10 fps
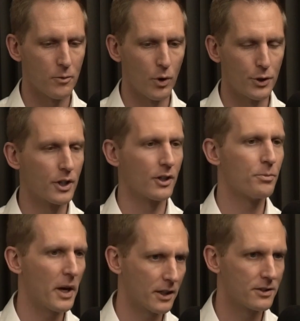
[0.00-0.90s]
what you can
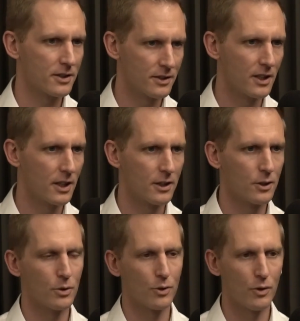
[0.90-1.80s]
expect to see, and you
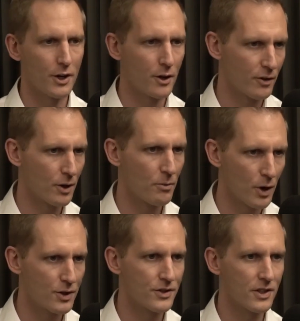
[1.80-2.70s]
will run over an
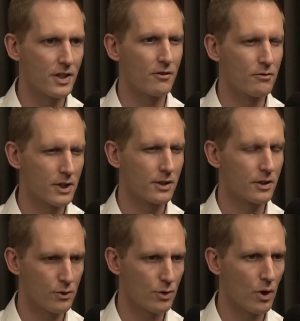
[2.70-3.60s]
emergency in a really
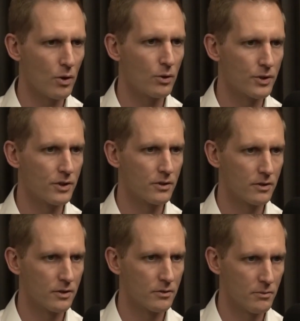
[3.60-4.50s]
controlled
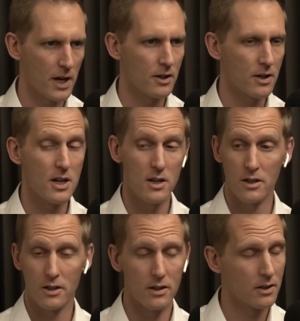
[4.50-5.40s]
manner,
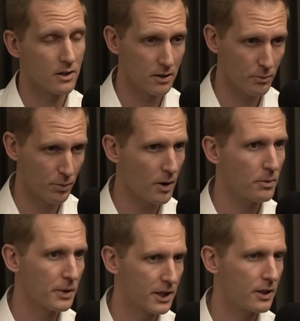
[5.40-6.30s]

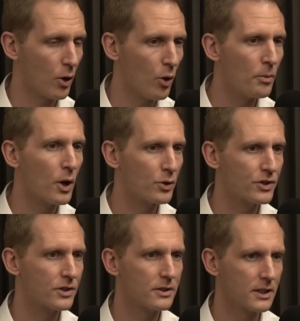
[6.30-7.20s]
probably
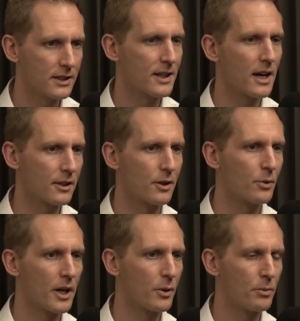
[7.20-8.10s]
almost exactly the
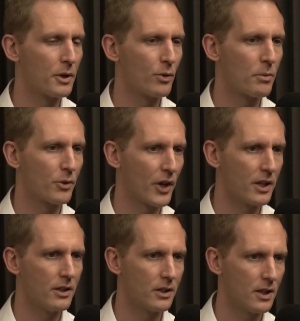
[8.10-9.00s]
way it would be
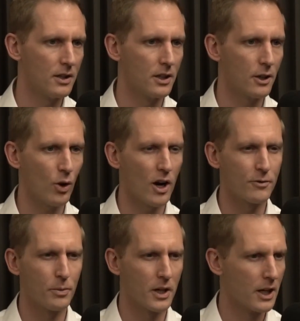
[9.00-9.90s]
represented in the
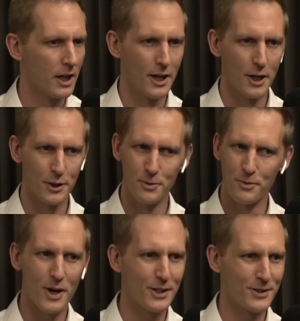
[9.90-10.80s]
aircraft. But human
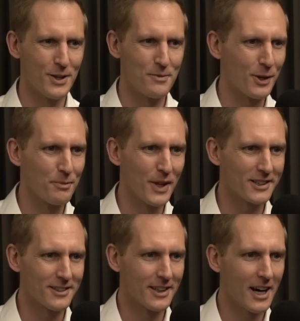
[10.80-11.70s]
body is a lot more
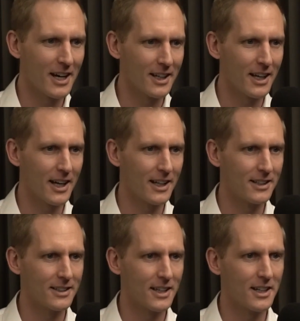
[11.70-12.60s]
complex than that. And